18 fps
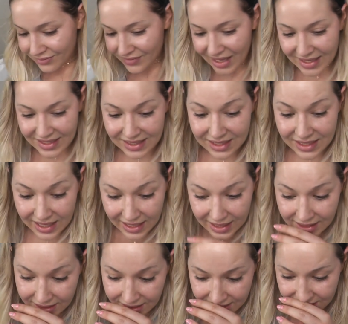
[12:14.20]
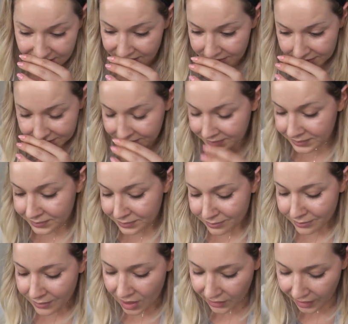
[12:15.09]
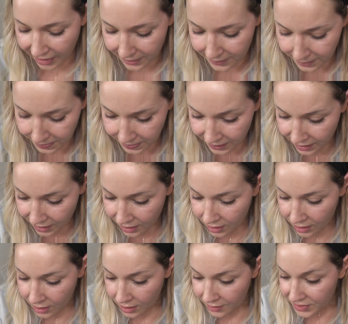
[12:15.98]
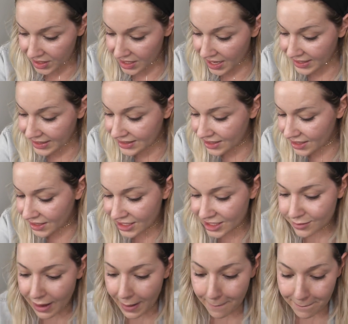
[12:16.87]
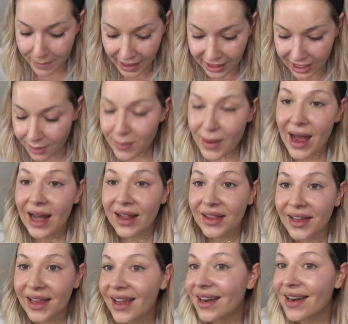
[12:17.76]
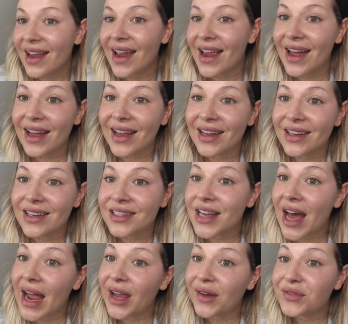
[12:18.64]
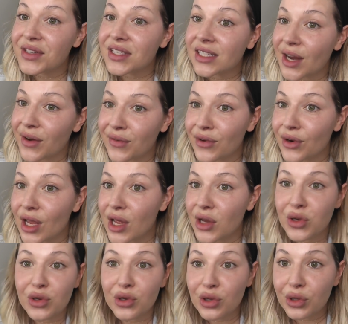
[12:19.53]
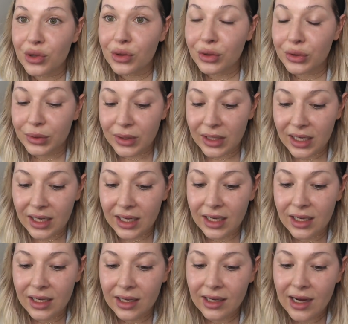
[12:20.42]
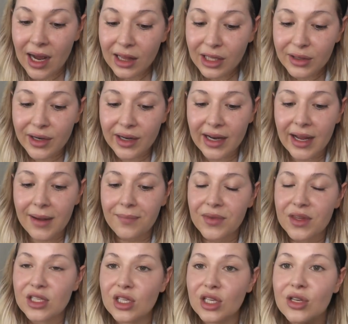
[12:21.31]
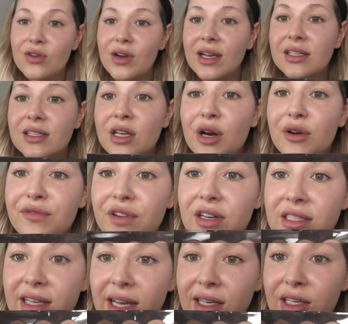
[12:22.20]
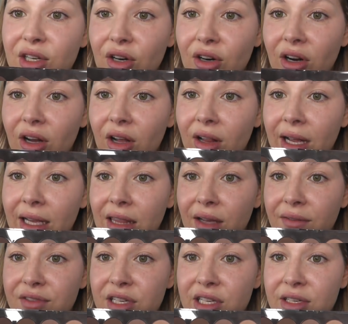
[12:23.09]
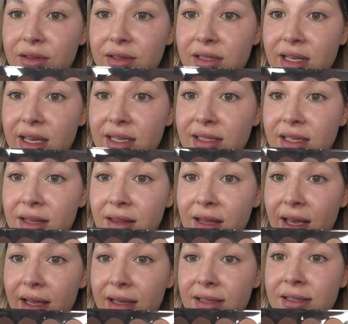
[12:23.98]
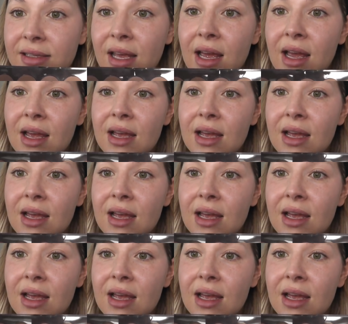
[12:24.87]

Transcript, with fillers: that's this okay the next thing is my Becca palette and I have discovered a new color in it. So you guys know for a dead girl, I love to use this and this.